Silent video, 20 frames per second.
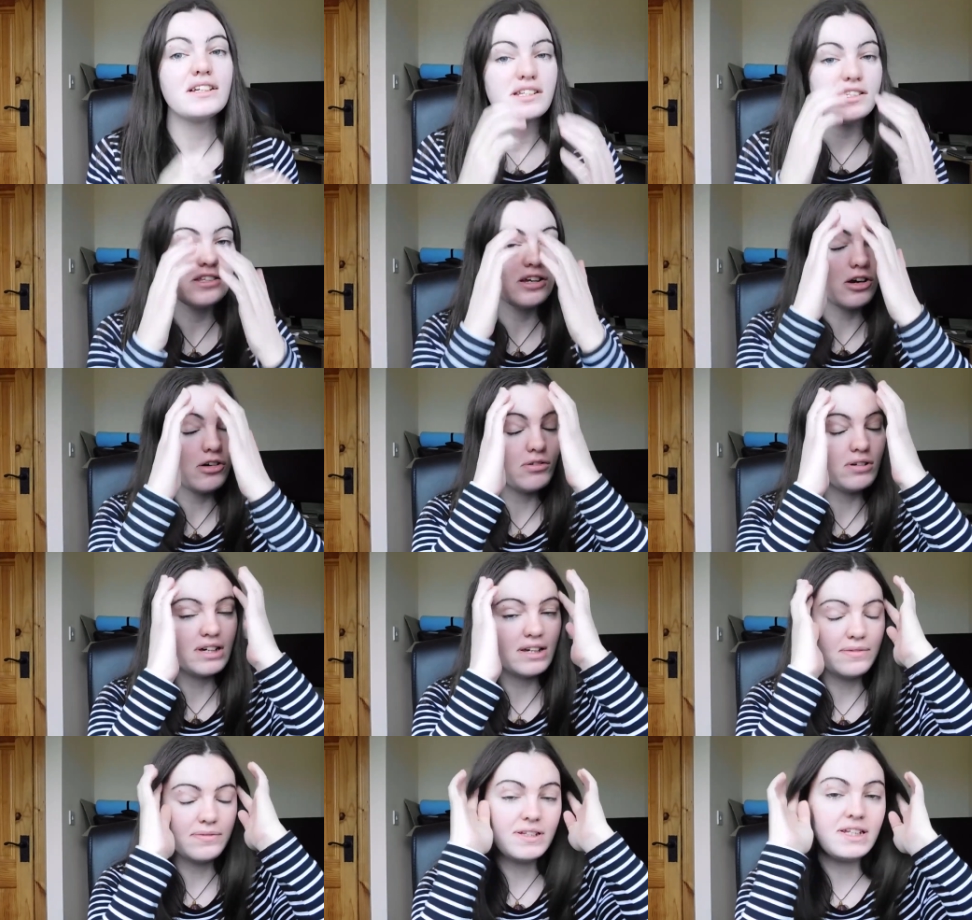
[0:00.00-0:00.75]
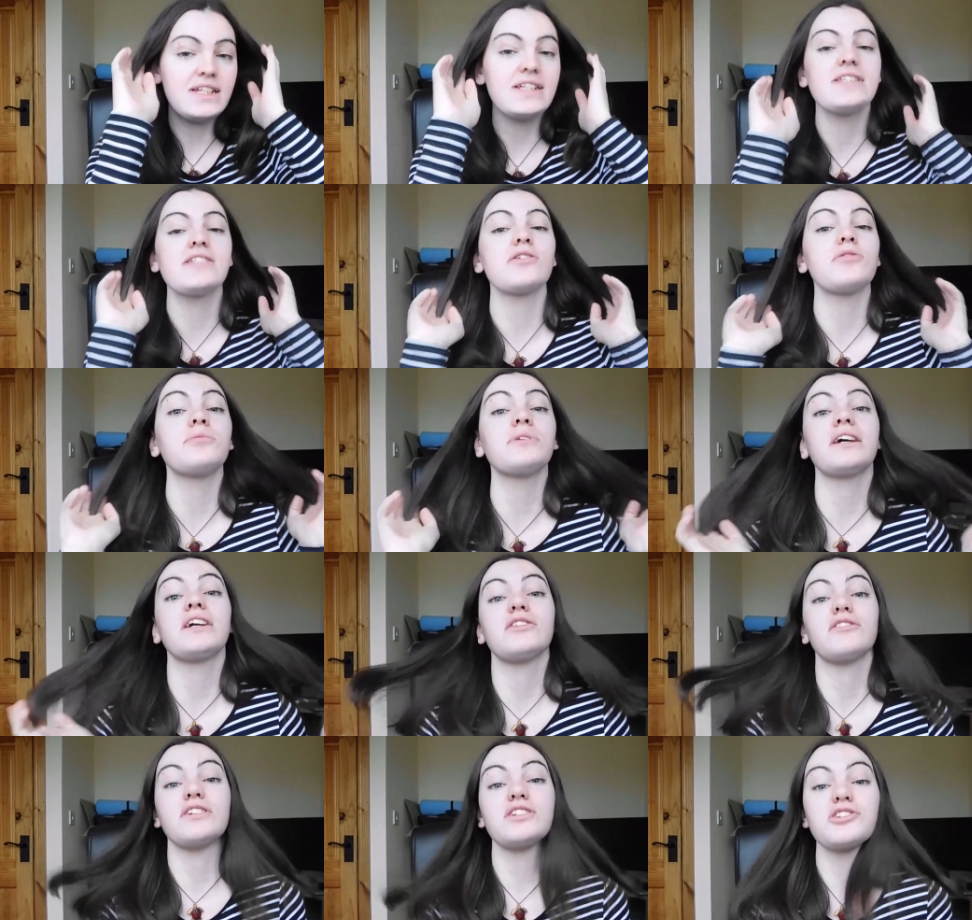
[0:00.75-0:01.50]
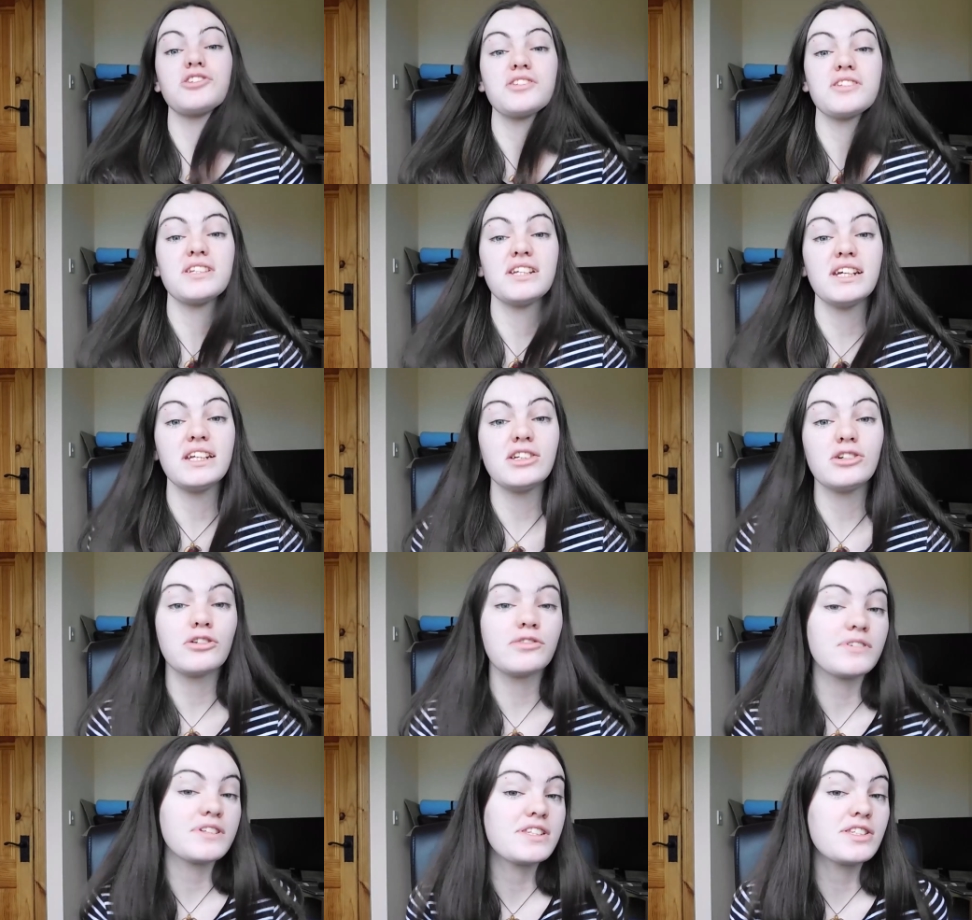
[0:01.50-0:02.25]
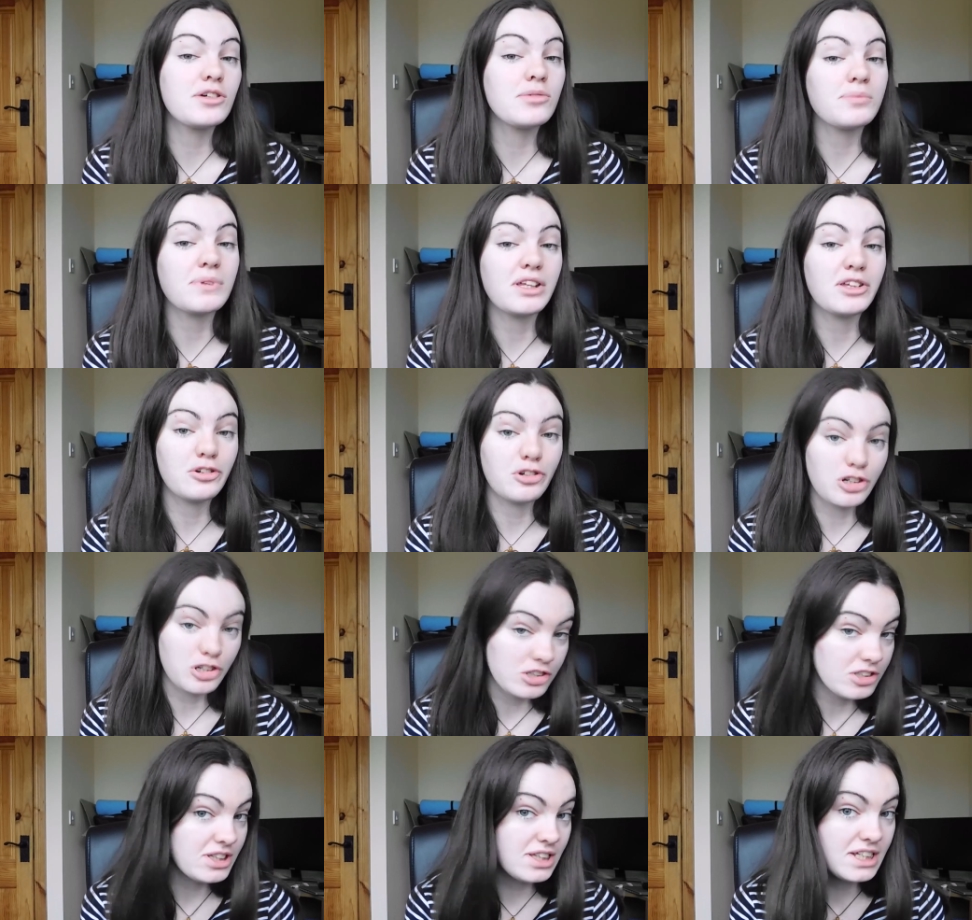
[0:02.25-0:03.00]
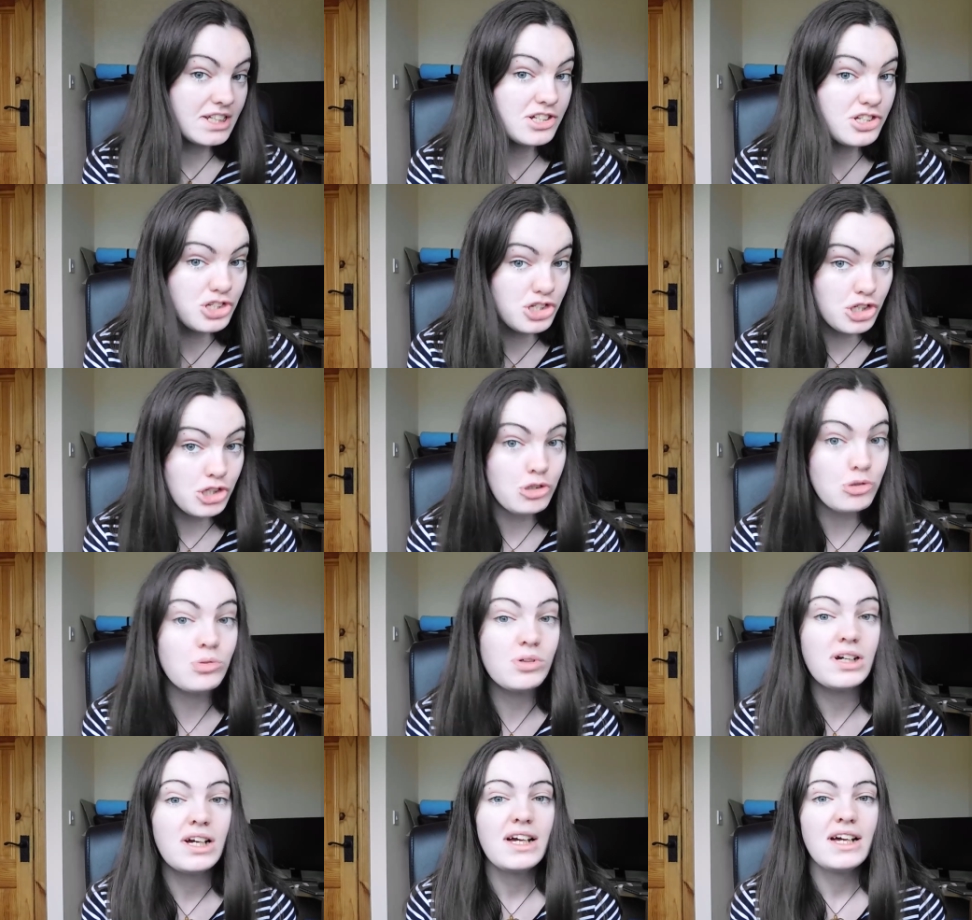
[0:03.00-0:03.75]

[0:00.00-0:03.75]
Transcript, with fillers: So if it is something that you're interested in or if it's something that you currently do,